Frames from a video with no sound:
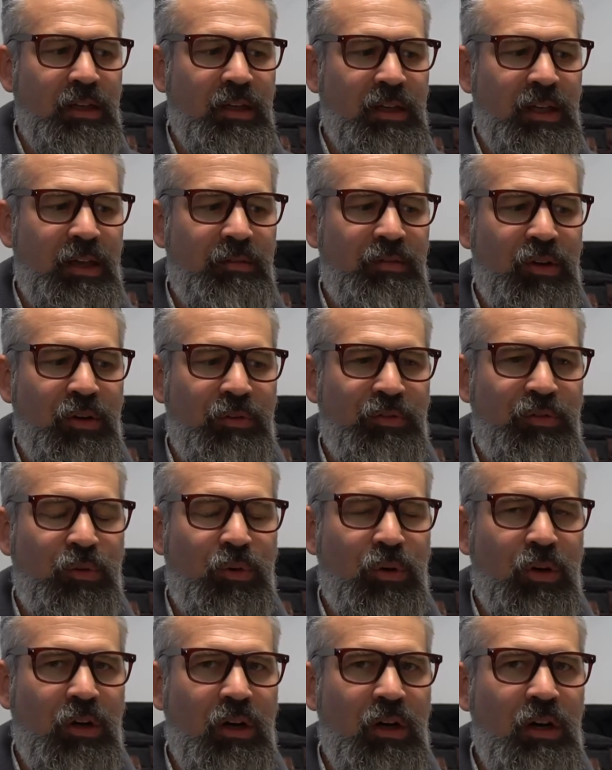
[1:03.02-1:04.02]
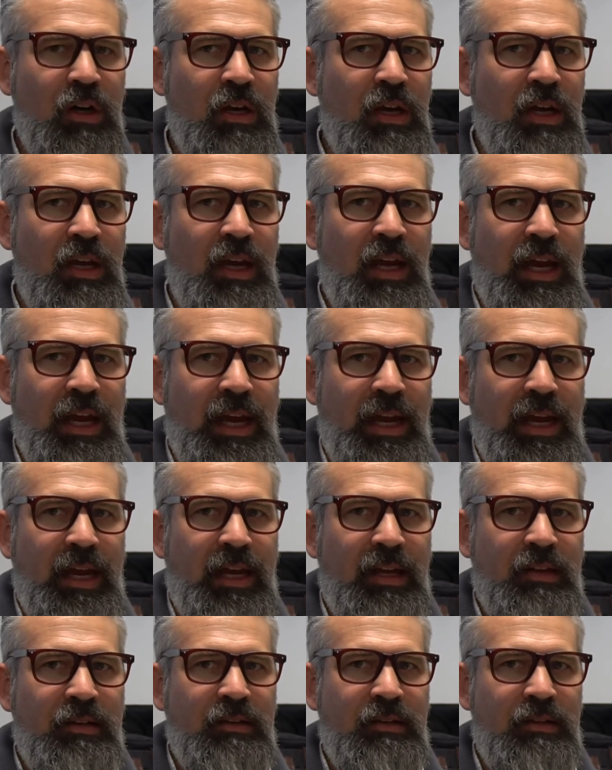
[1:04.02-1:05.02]
in eleven oh four,
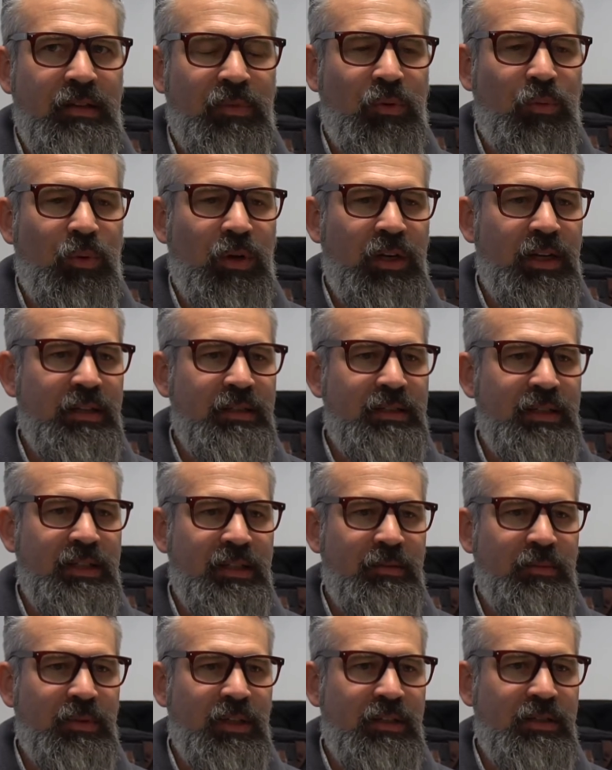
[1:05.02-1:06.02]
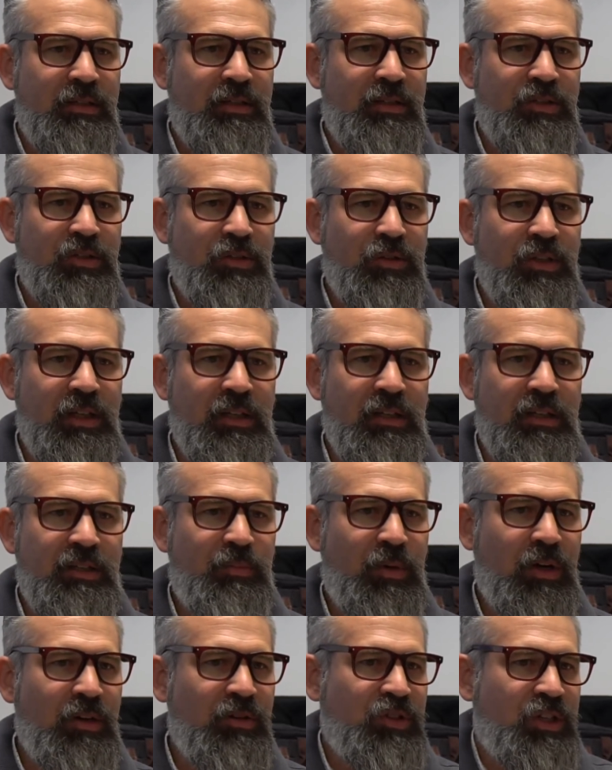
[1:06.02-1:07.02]
and the winning team gets to screen as
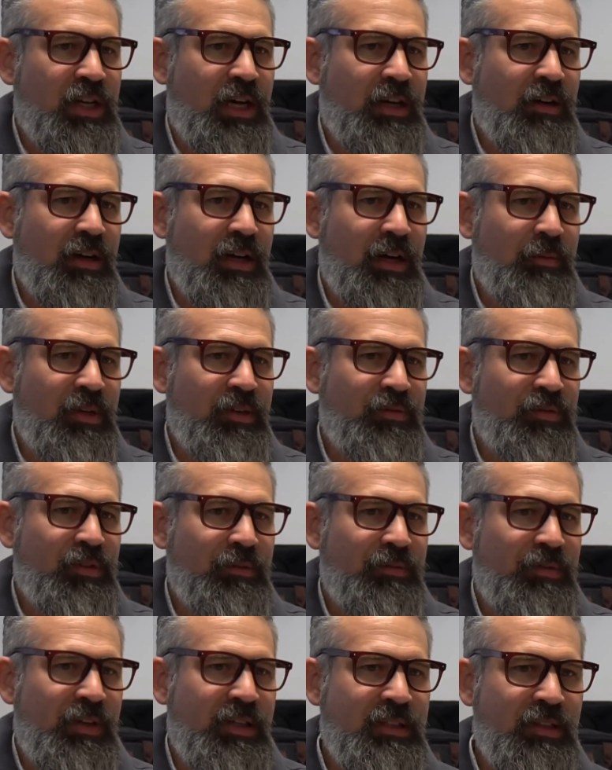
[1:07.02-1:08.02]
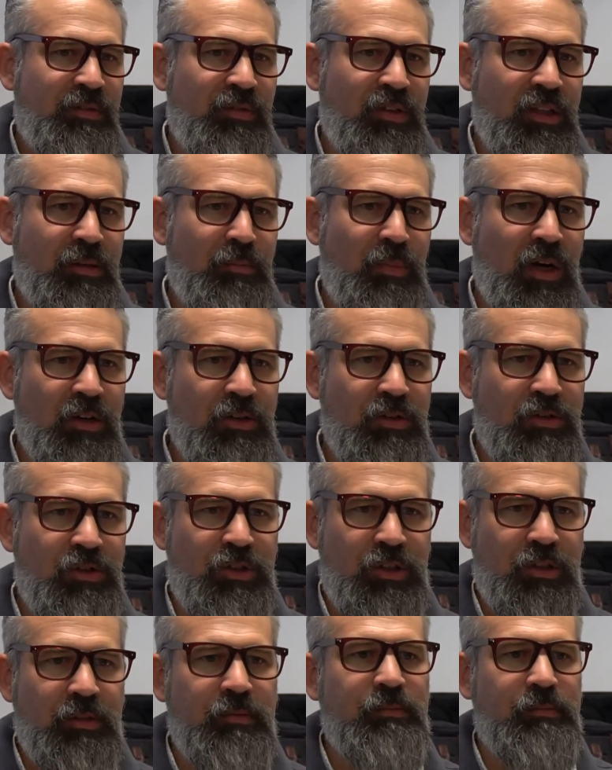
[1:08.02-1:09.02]
part of Chicago Comedy Film Festival in
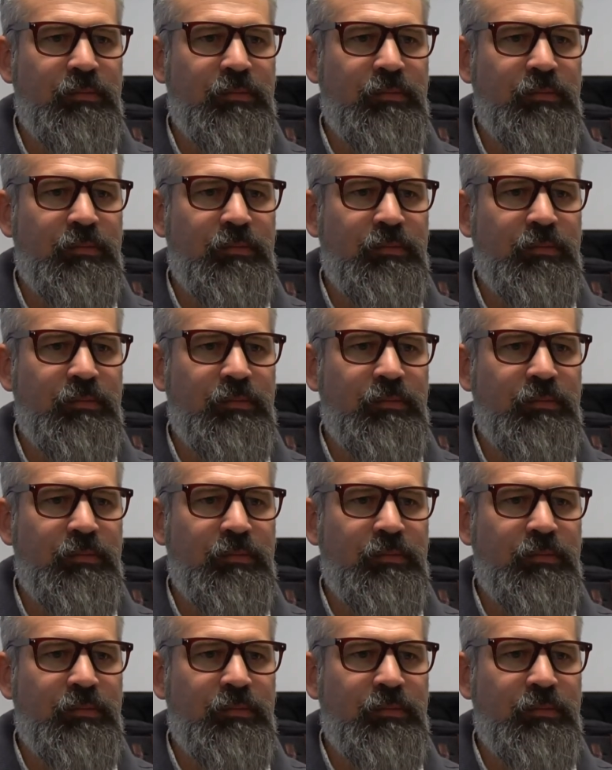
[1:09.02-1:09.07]
March.